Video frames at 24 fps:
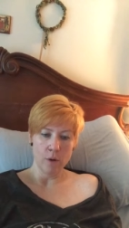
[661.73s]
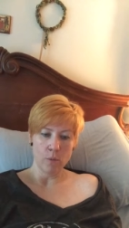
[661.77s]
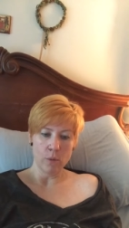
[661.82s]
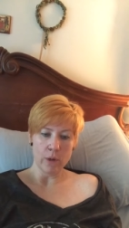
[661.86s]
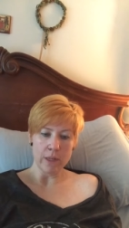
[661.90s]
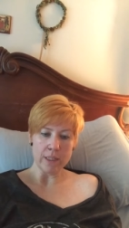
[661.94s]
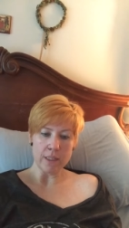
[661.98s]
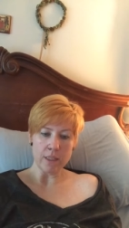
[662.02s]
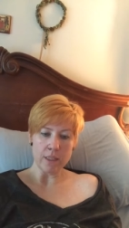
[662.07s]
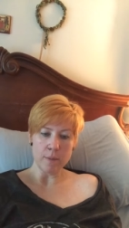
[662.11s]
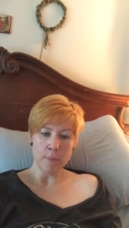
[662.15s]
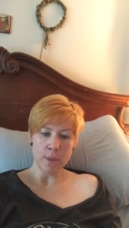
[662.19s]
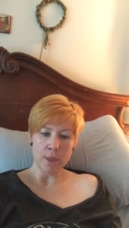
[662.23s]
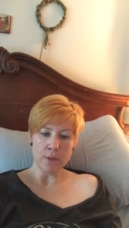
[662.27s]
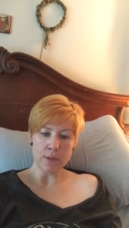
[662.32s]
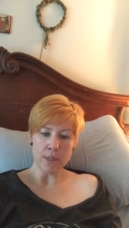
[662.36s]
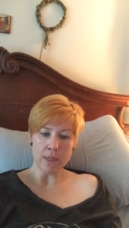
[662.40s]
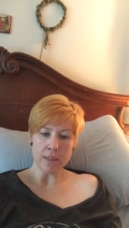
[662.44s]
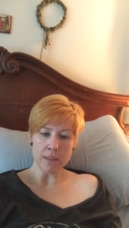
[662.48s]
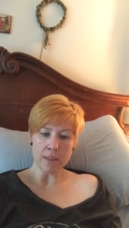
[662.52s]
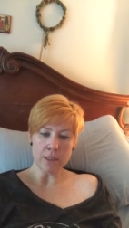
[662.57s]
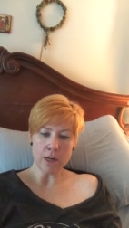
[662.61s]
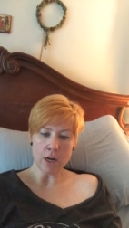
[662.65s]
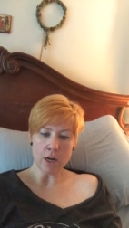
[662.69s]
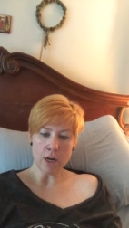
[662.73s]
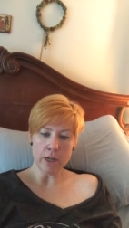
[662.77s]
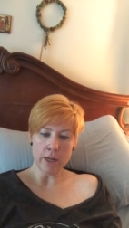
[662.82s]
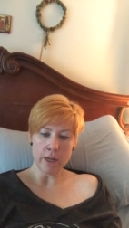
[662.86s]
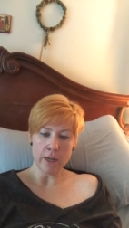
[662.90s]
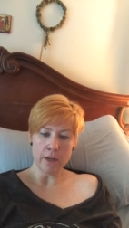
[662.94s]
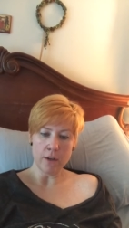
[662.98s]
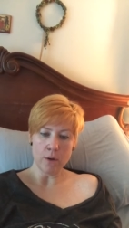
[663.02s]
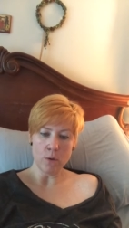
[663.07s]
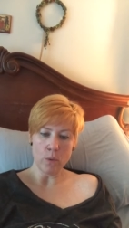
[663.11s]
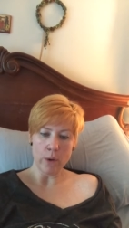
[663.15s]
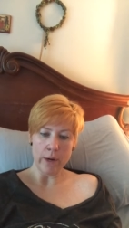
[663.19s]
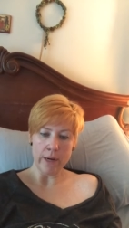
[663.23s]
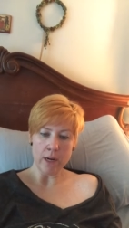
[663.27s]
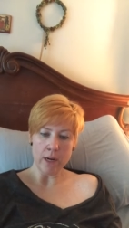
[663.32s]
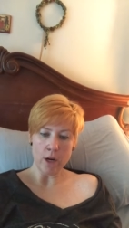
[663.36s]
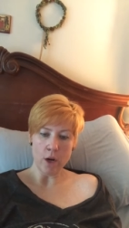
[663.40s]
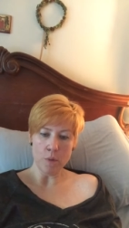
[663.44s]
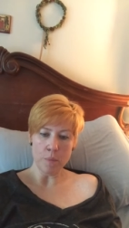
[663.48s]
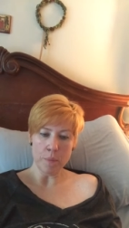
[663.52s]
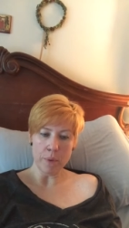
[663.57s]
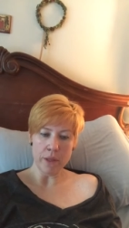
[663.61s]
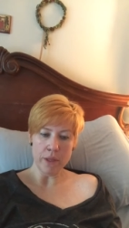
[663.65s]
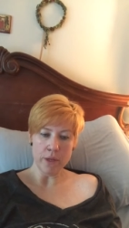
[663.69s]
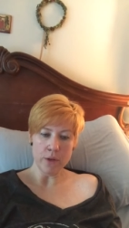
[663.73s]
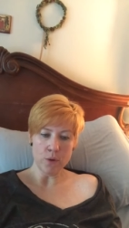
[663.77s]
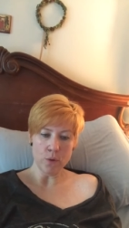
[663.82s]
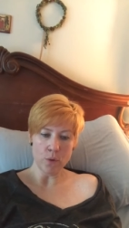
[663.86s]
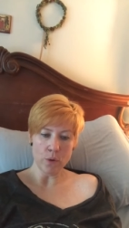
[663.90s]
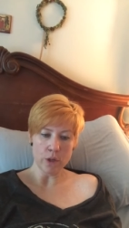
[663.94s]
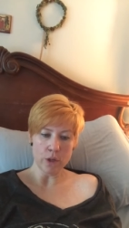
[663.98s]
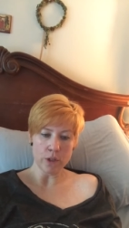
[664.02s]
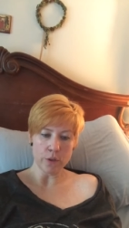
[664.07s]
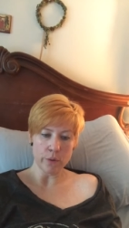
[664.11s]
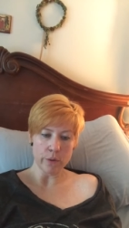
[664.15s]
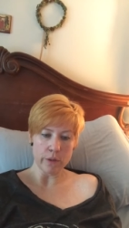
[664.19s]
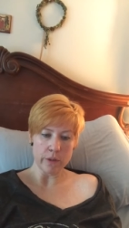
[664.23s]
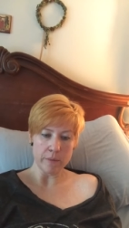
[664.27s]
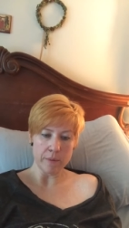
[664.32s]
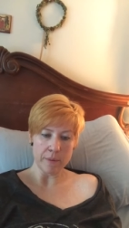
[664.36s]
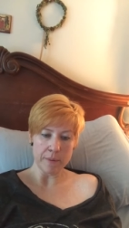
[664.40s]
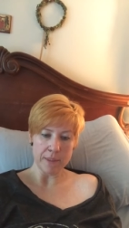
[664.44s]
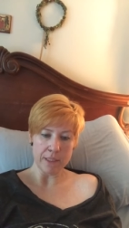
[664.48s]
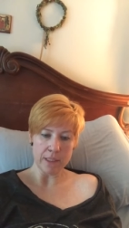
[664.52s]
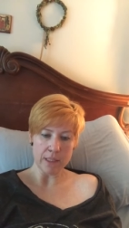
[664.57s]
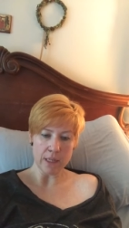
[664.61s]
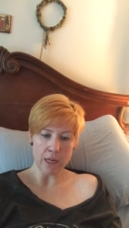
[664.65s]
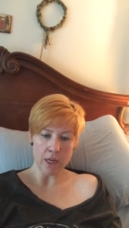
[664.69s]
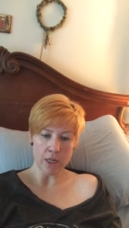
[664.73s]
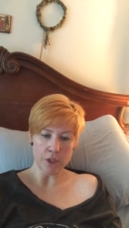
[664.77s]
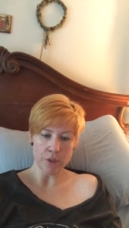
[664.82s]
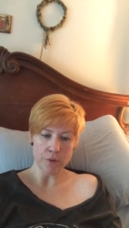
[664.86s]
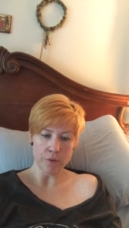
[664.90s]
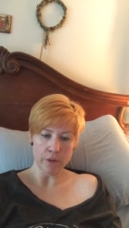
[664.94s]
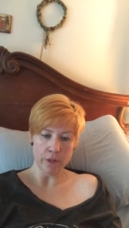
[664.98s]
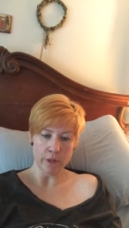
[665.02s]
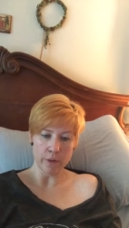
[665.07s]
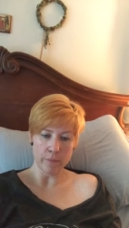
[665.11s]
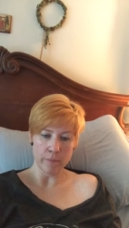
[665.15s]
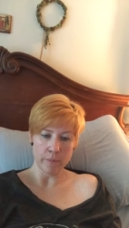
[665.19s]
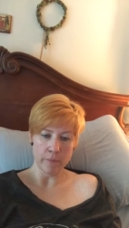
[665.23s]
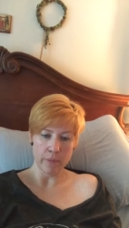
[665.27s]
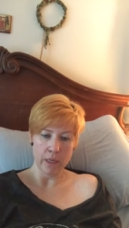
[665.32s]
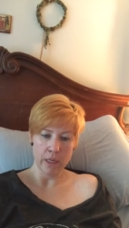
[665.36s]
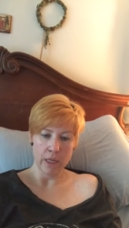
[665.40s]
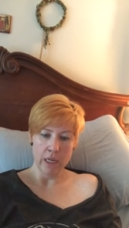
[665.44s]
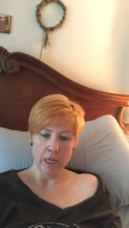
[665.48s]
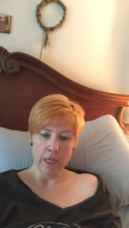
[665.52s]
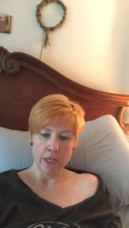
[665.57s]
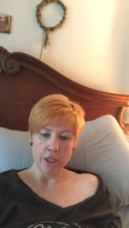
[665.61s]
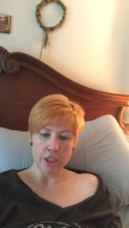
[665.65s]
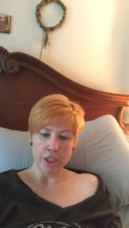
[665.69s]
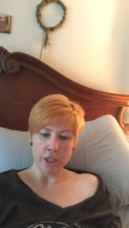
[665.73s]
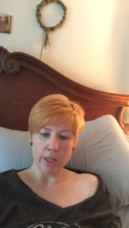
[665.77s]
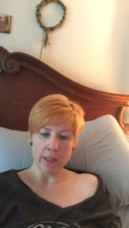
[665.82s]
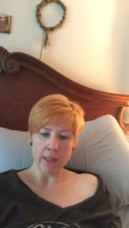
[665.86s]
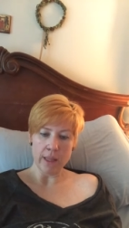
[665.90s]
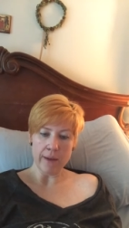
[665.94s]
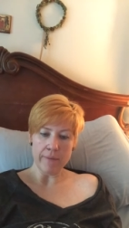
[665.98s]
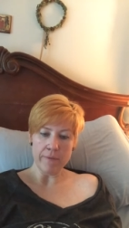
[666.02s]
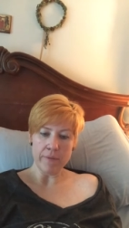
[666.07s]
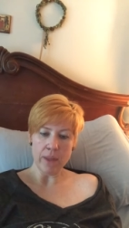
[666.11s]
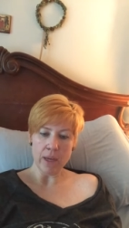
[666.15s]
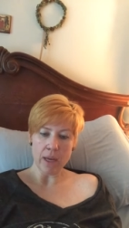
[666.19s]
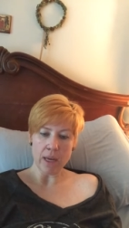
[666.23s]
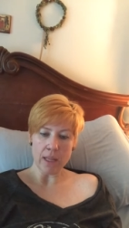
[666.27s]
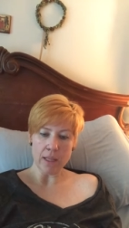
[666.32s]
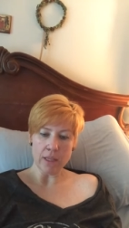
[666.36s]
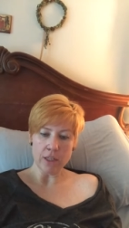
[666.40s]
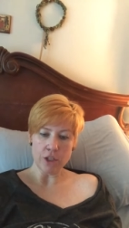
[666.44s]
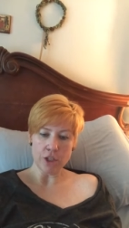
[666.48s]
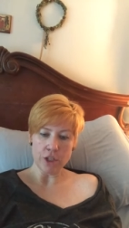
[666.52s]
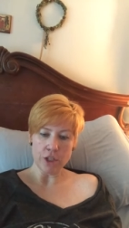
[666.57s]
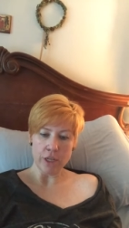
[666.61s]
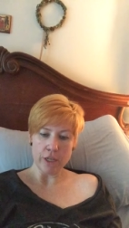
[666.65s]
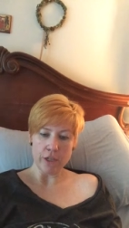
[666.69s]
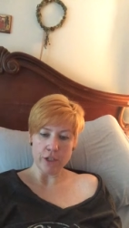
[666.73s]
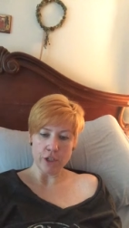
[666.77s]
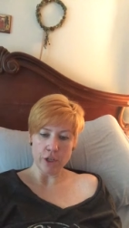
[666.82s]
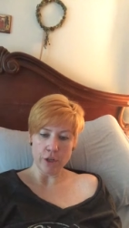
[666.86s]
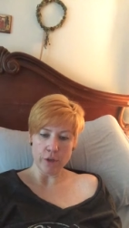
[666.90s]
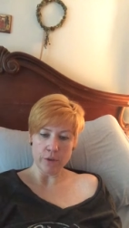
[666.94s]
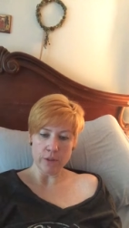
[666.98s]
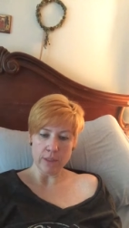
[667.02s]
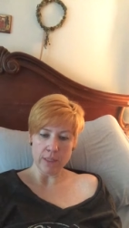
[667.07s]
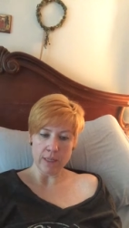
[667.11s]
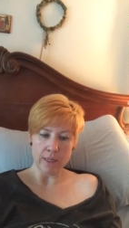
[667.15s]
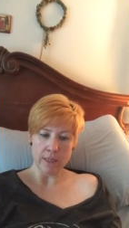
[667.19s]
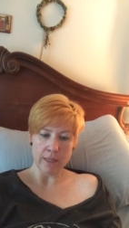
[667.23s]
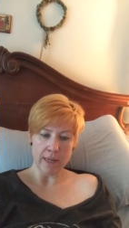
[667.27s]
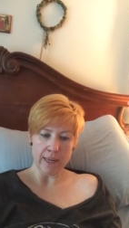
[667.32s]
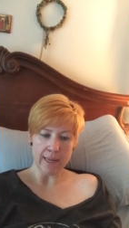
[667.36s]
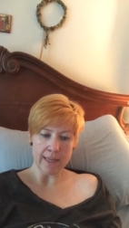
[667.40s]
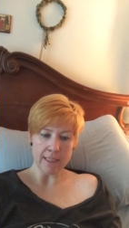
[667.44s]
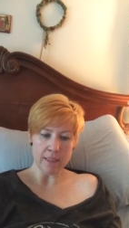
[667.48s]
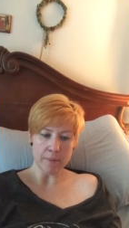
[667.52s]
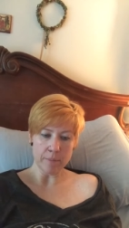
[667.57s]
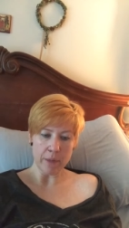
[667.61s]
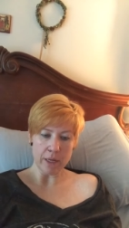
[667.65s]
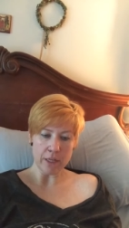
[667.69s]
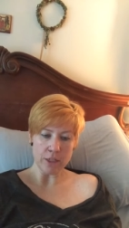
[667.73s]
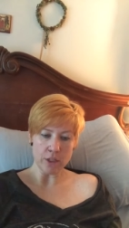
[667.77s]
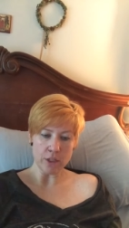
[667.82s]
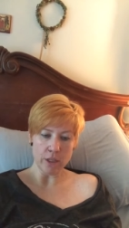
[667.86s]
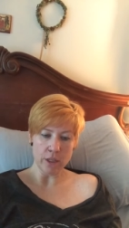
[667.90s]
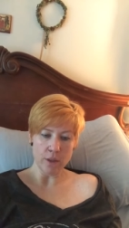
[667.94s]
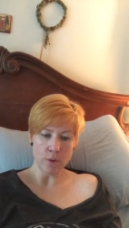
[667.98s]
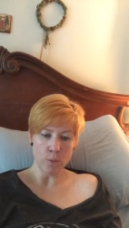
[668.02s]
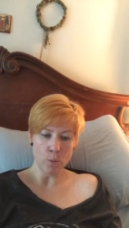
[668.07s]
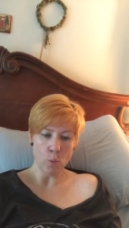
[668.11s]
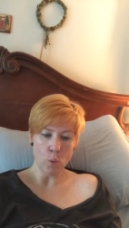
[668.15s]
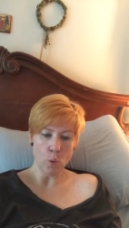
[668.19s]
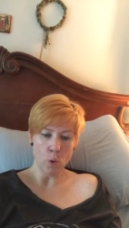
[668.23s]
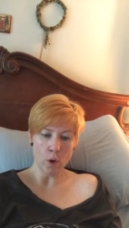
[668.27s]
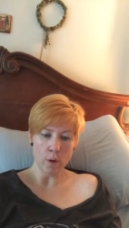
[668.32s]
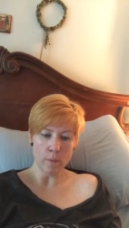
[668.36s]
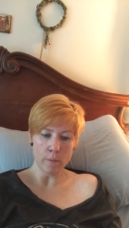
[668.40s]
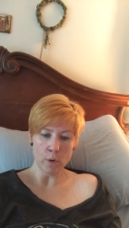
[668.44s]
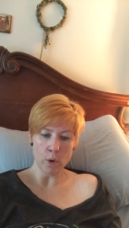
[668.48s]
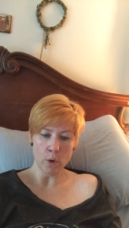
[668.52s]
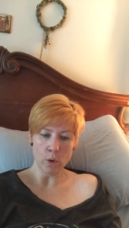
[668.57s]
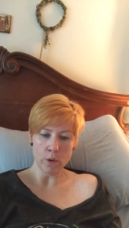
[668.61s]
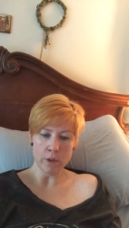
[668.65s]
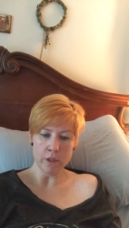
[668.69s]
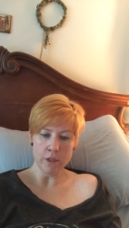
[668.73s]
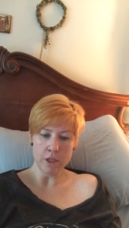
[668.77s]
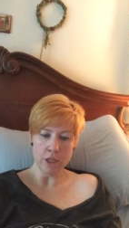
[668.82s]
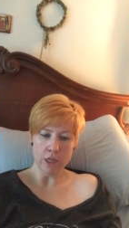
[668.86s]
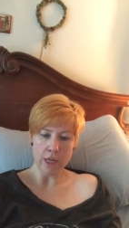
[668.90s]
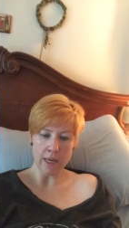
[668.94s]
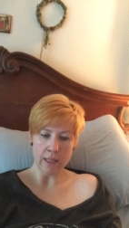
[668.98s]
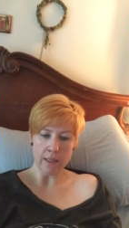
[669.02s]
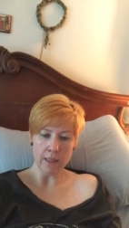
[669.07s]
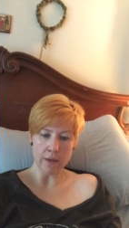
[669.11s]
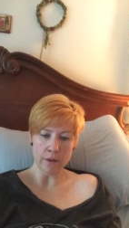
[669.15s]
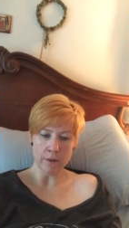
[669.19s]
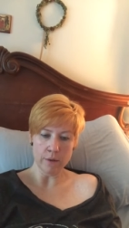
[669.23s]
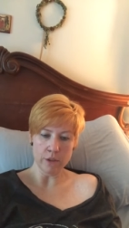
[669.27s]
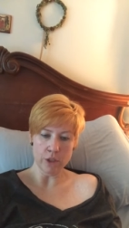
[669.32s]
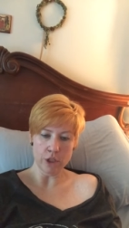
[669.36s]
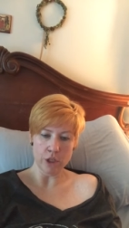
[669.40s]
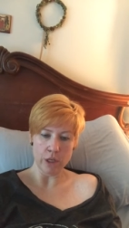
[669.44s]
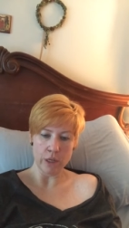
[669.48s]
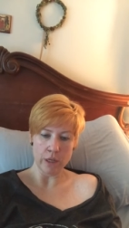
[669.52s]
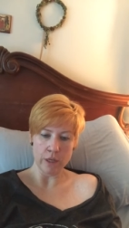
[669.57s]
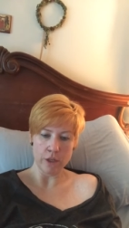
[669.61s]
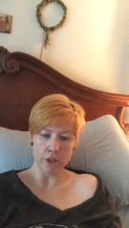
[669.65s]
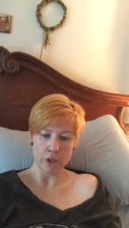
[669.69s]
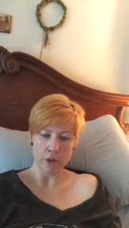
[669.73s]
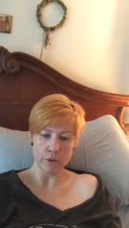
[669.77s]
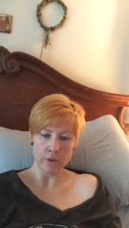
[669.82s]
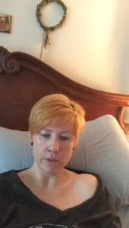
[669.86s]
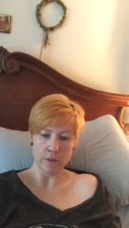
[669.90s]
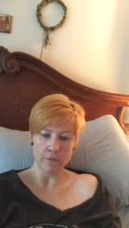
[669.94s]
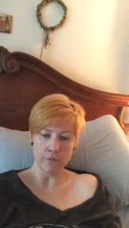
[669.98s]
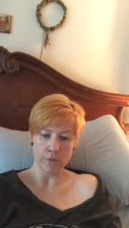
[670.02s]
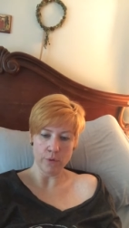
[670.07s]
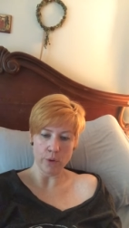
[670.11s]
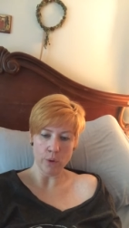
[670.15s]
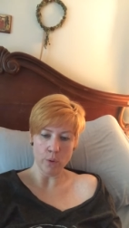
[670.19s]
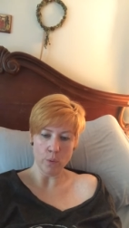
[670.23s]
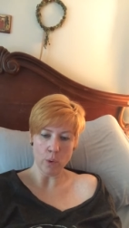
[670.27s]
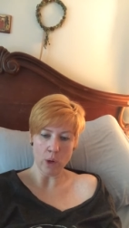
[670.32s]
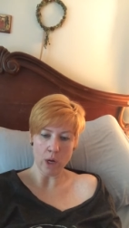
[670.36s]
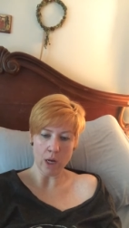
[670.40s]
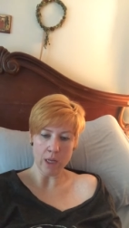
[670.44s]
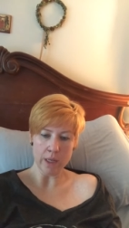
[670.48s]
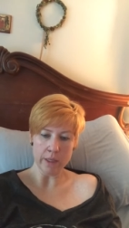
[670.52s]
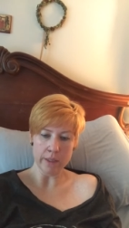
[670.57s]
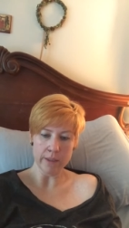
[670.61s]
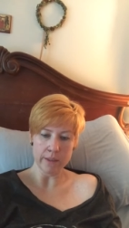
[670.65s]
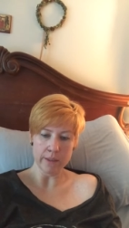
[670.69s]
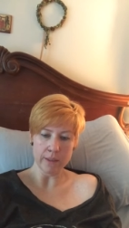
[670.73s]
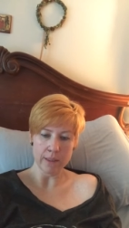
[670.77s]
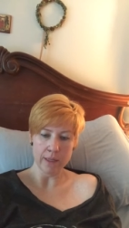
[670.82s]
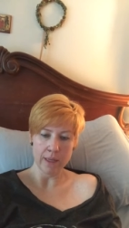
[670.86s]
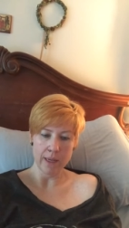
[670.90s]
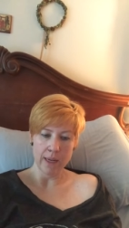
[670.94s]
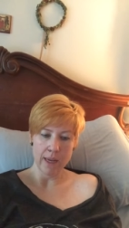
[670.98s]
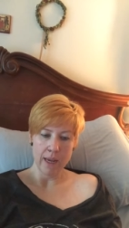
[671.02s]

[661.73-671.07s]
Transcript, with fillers: Once the music started, Gwen opened the door to her massage room. She loved the color she had chosen, especially the warm golden yellow she had chosen for the walls.